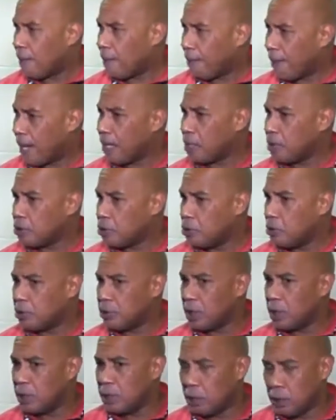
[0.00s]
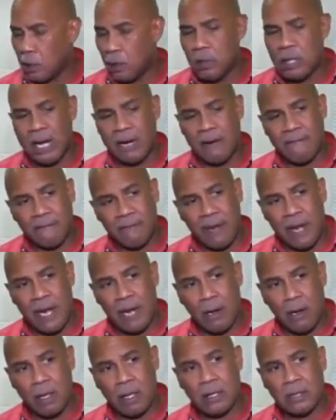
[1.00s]
Pilots usually learn how to
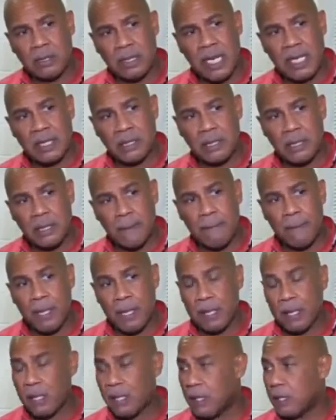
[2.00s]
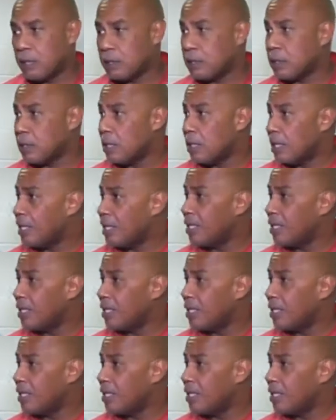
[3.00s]
fly on a Cessna because